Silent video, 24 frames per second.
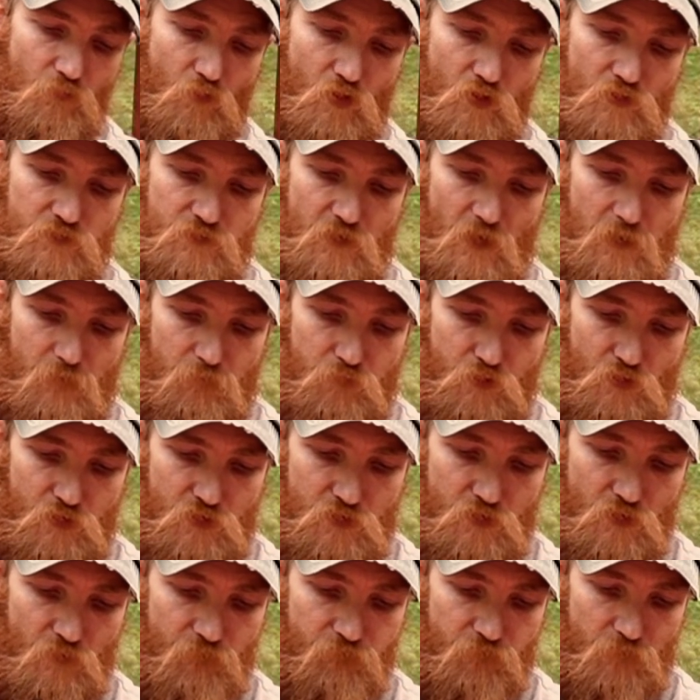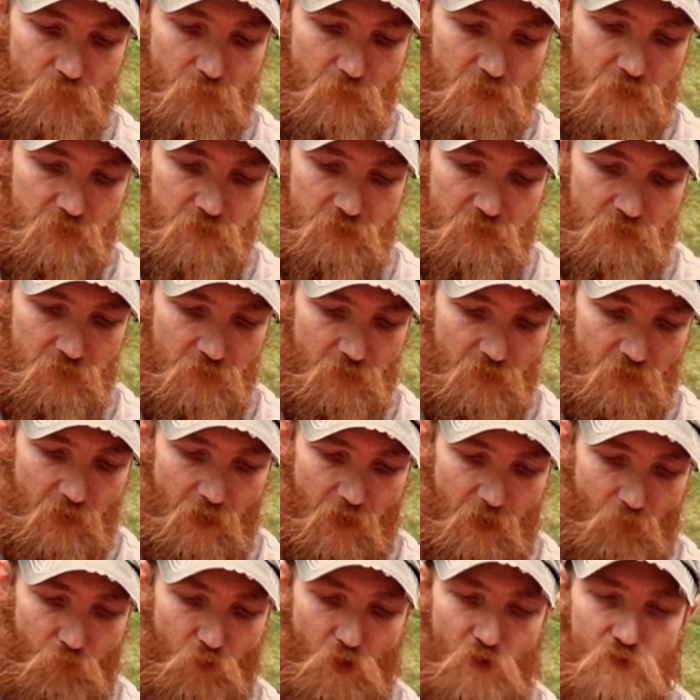works out pretty good for me.
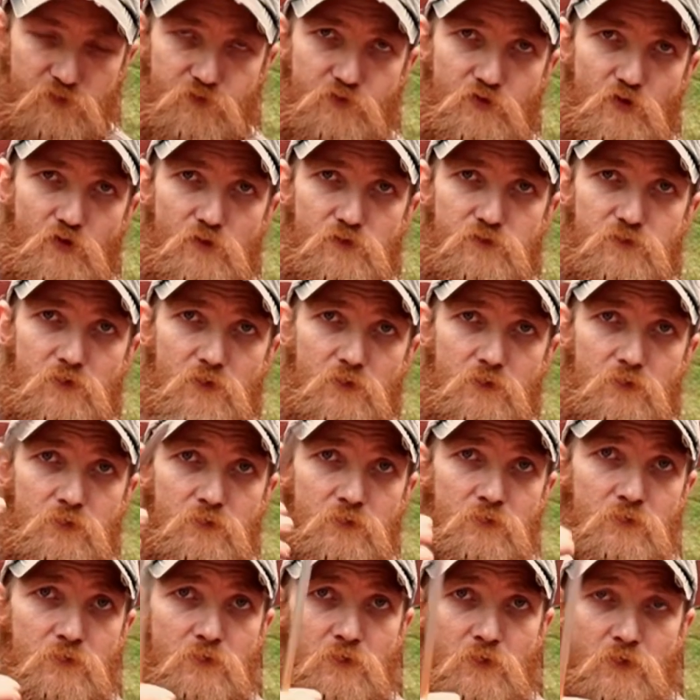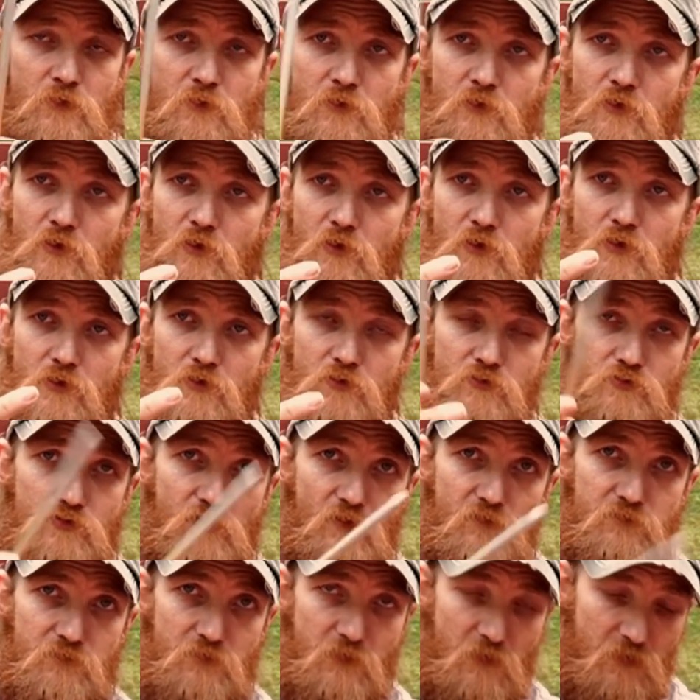I was using
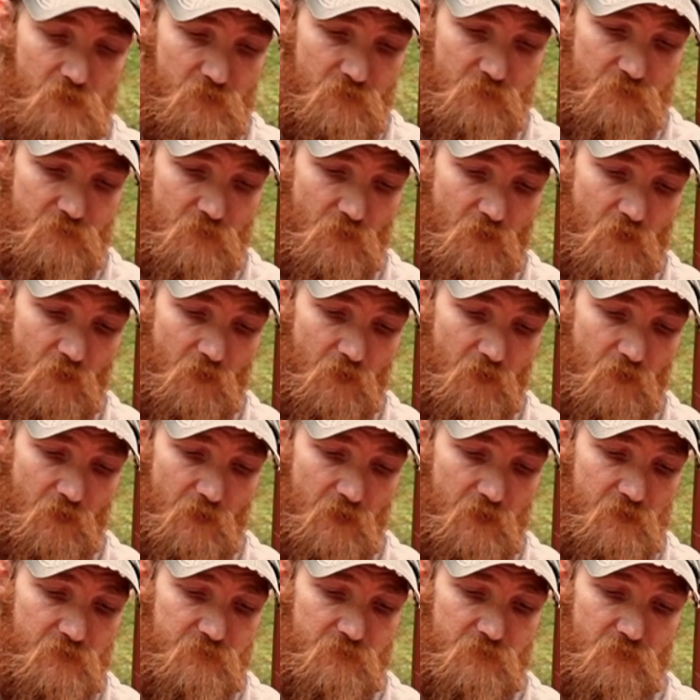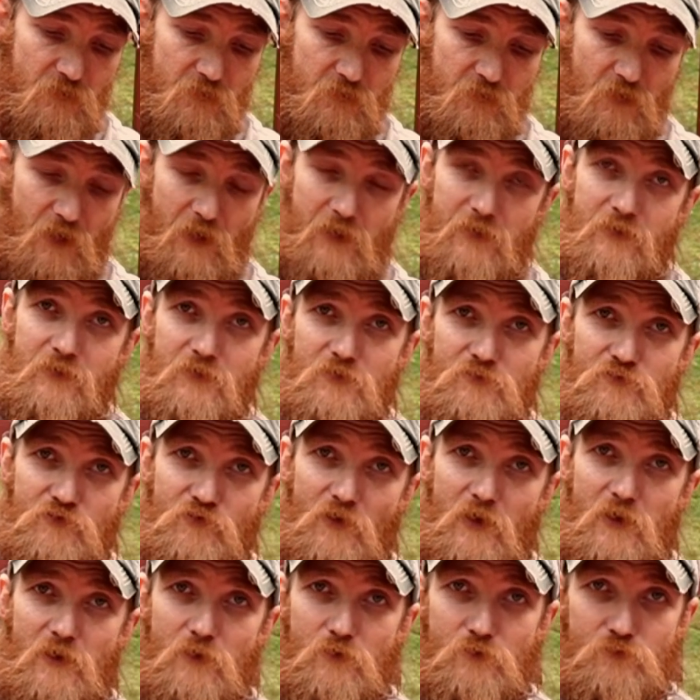just these Easton 8-inch
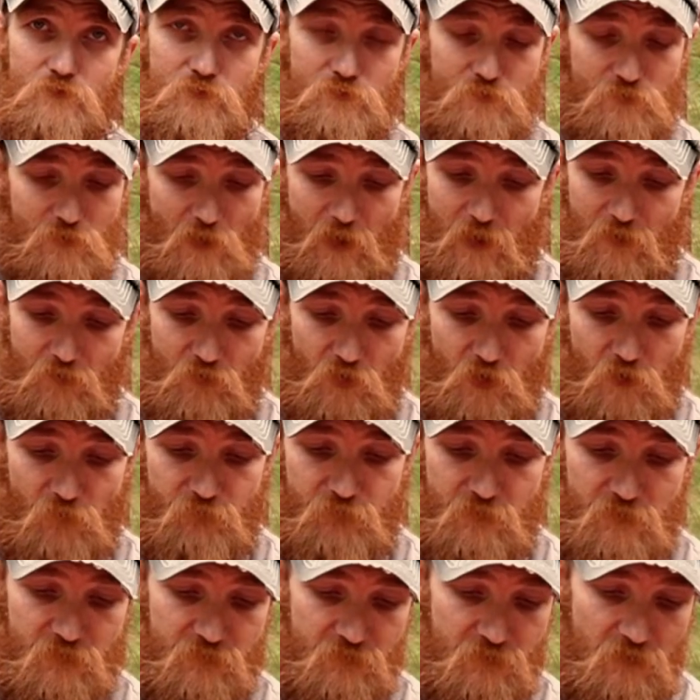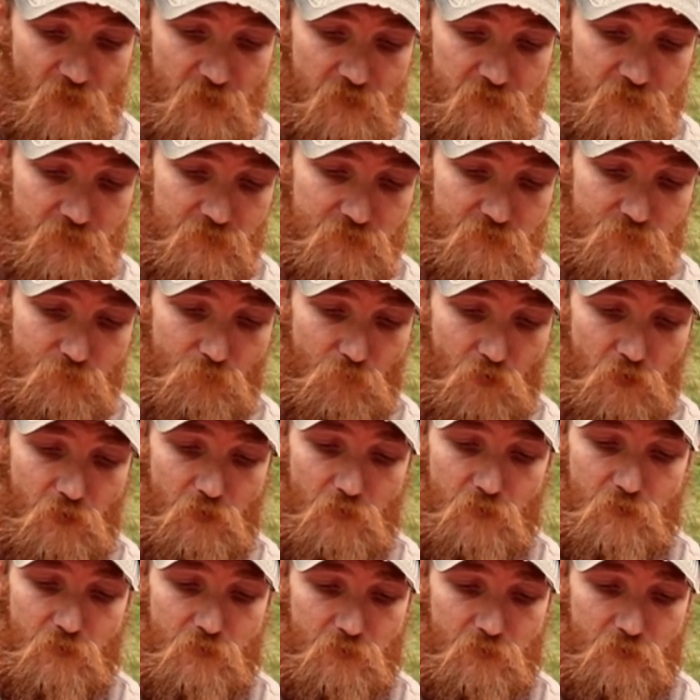nails. I love these stakes, but